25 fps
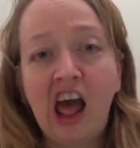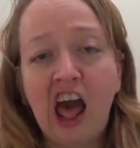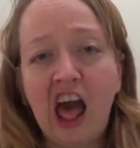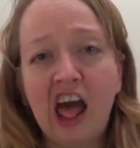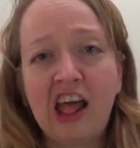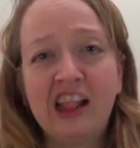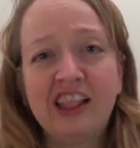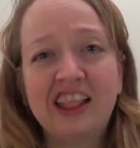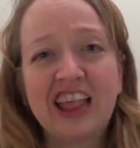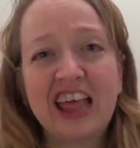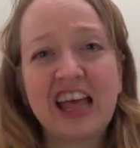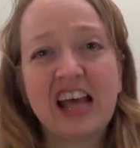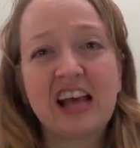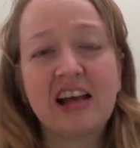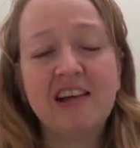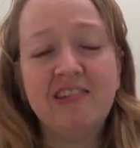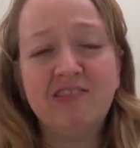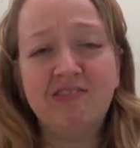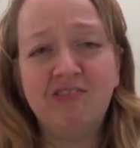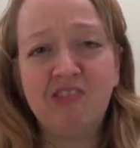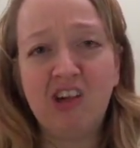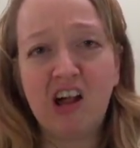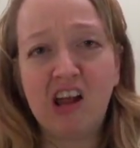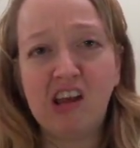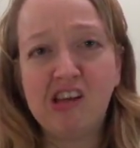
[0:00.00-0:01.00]
I
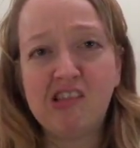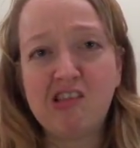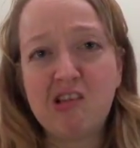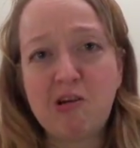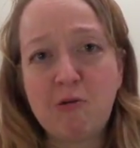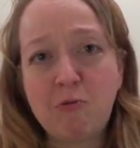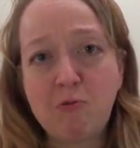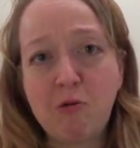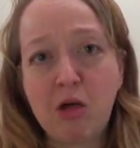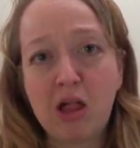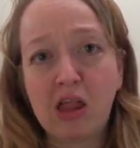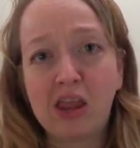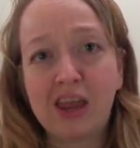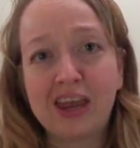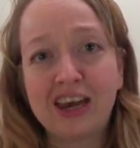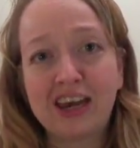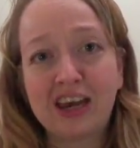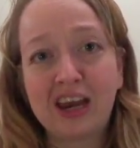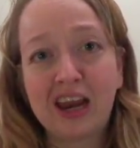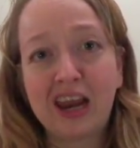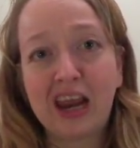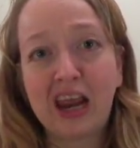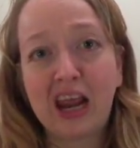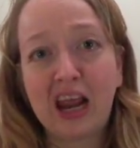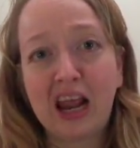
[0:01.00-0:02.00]
think
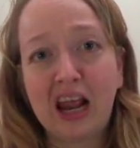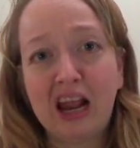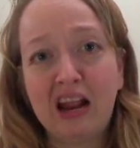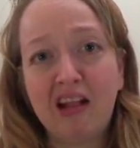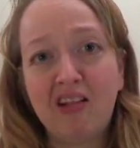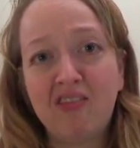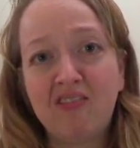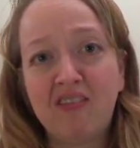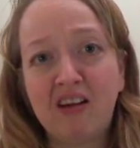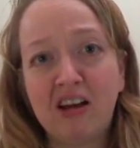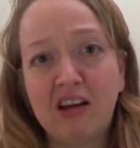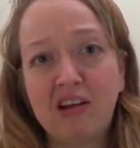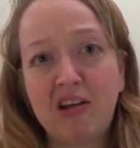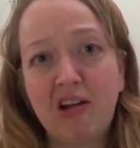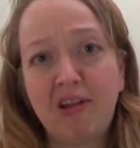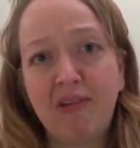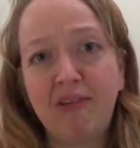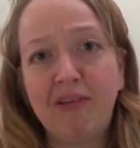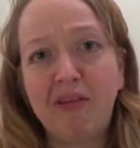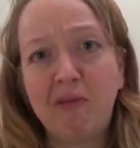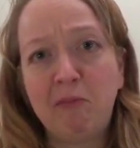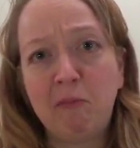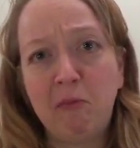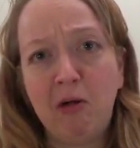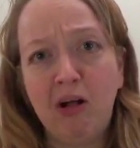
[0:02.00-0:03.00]
vulnerability is one of
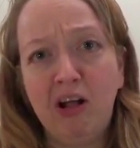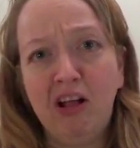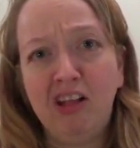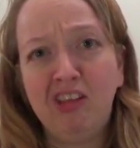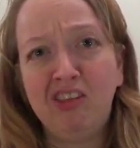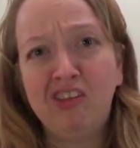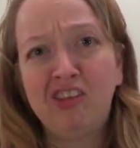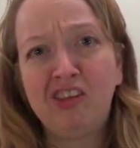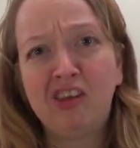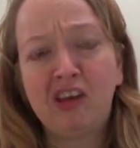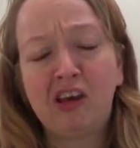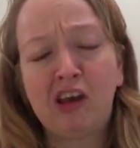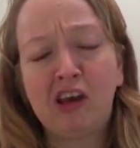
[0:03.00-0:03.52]
the most